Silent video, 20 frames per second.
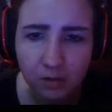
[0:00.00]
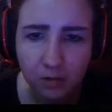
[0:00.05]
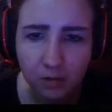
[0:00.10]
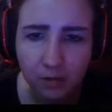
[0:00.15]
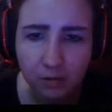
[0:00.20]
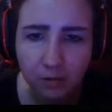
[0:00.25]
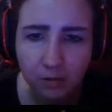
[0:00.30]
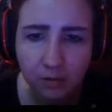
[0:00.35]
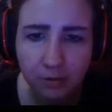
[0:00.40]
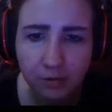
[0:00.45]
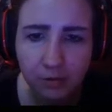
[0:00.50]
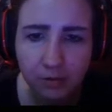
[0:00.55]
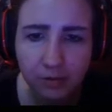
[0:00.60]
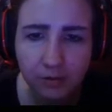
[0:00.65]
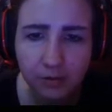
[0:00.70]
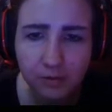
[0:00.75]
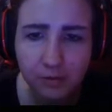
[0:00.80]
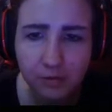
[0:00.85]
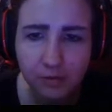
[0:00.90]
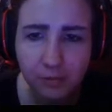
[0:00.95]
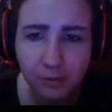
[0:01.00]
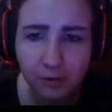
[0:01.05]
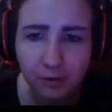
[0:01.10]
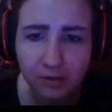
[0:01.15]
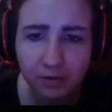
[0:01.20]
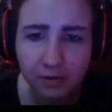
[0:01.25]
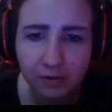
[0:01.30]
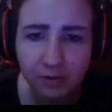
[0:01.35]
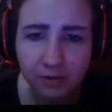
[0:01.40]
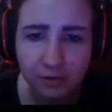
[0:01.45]
So what this was
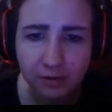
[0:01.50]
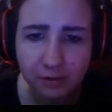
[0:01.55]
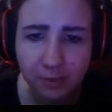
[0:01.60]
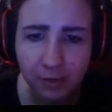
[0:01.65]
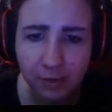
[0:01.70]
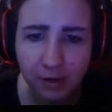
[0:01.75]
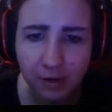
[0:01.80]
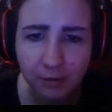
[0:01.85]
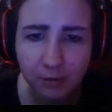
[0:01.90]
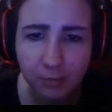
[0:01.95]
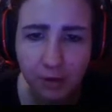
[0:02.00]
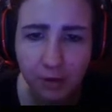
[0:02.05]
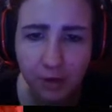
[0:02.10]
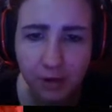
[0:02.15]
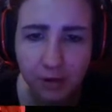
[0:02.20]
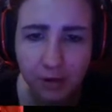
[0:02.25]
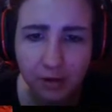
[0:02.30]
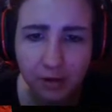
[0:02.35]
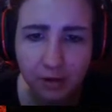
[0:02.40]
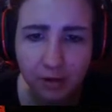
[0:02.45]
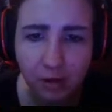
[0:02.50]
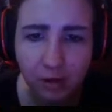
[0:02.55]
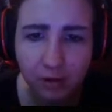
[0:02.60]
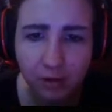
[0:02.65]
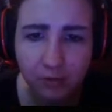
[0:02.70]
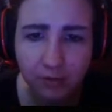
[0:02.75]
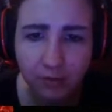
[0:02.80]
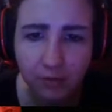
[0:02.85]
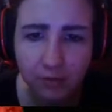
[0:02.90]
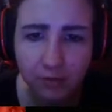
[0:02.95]
partially inspired by, all
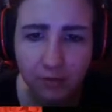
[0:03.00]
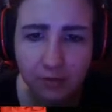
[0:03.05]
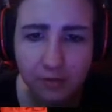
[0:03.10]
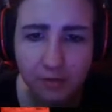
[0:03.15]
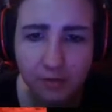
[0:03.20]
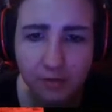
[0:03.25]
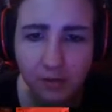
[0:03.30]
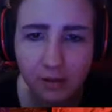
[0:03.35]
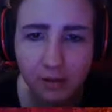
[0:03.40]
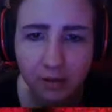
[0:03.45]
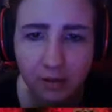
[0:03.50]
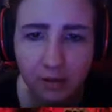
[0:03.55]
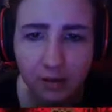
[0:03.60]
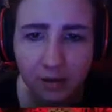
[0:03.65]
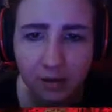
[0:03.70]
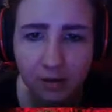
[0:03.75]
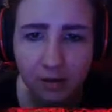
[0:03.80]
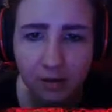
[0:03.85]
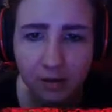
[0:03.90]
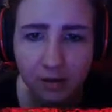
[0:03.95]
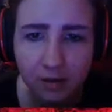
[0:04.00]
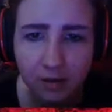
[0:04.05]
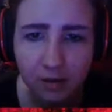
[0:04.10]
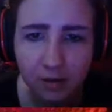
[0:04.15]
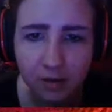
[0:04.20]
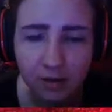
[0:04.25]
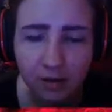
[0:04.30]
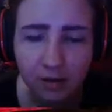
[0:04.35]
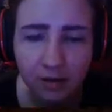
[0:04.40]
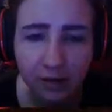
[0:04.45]
of this, the
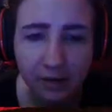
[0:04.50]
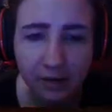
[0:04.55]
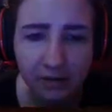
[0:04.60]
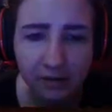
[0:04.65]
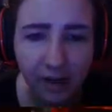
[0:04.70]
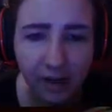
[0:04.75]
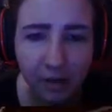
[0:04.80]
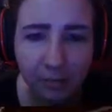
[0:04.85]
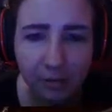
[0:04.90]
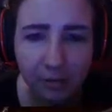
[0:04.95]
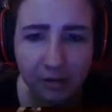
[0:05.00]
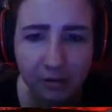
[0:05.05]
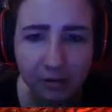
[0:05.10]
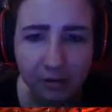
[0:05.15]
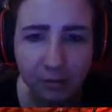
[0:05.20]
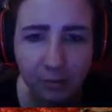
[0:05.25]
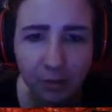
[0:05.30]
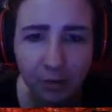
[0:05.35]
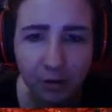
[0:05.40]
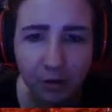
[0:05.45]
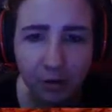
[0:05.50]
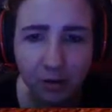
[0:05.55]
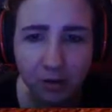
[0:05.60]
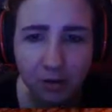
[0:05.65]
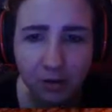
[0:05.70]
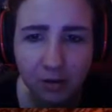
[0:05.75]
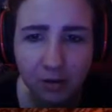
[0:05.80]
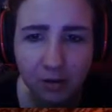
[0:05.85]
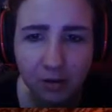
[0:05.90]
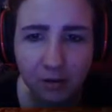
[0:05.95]
nice happy little
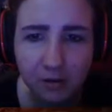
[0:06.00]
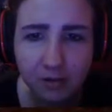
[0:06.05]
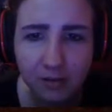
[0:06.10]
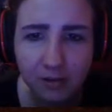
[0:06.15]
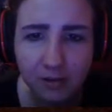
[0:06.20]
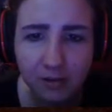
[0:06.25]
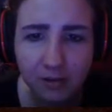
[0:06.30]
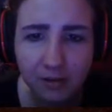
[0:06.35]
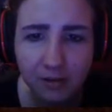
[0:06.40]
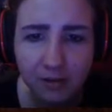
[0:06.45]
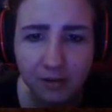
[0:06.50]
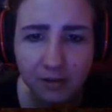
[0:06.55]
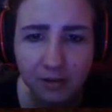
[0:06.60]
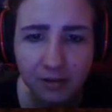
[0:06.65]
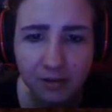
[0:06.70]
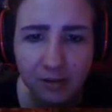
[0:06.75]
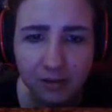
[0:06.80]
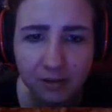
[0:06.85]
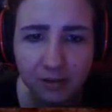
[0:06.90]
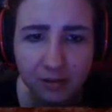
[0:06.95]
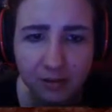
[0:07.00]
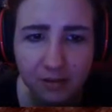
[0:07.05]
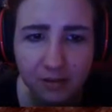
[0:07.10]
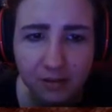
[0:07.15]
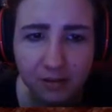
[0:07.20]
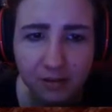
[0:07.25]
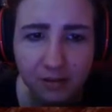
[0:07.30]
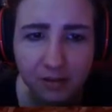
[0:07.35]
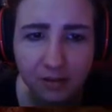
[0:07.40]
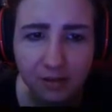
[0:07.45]
mall scene,
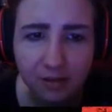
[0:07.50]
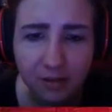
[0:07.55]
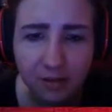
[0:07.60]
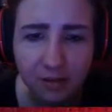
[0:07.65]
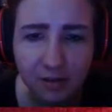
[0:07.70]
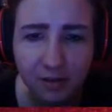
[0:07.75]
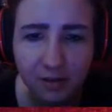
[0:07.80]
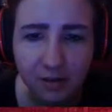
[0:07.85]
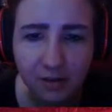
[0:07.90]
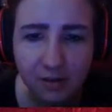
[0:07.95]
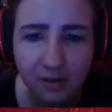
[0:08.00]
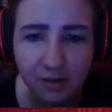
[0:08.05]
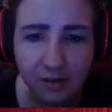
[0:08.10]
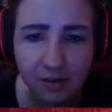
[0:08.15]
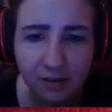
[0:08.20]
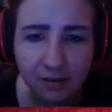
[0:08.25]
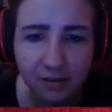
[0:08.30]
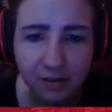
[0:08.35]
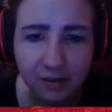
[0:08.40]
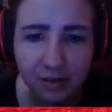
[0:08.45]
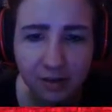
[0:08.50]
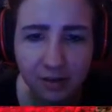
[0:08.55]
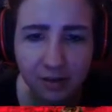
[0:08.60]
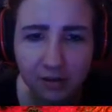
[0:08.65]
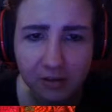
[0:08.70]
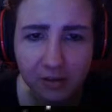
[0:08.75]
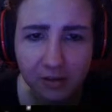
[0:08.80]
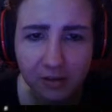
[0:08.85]
essentially,